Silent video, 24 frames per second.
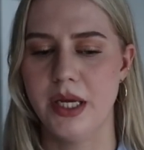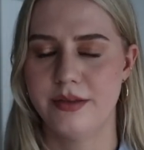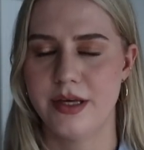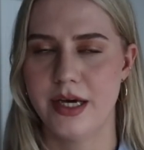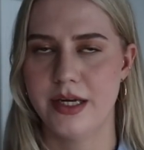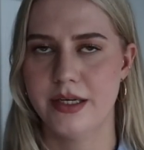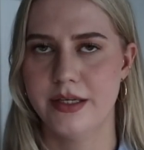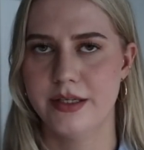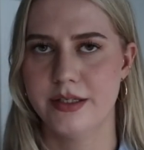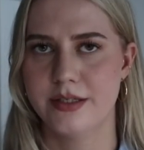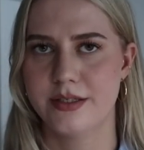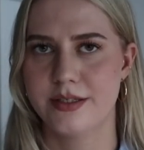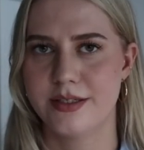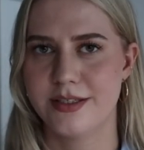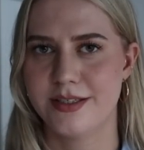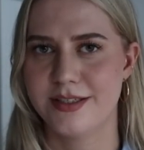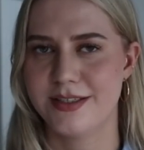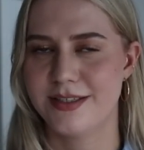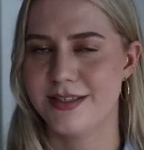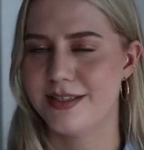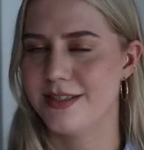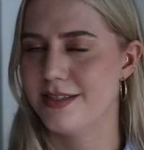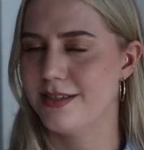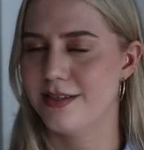that
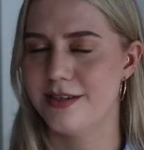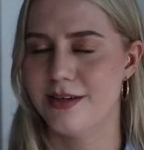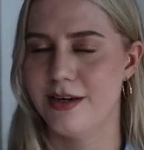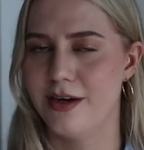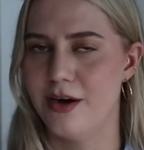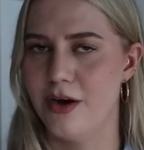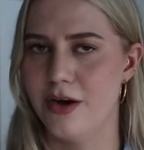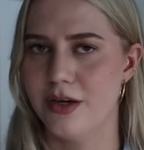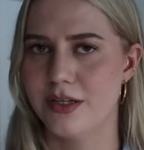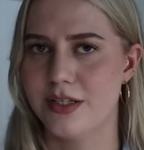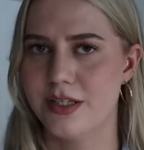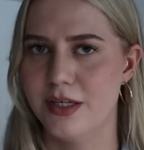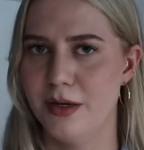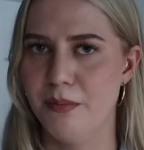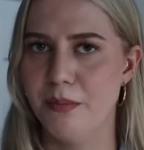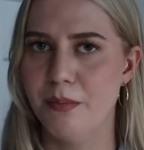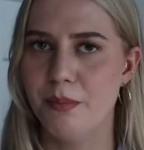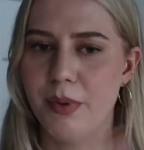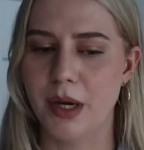is awesome.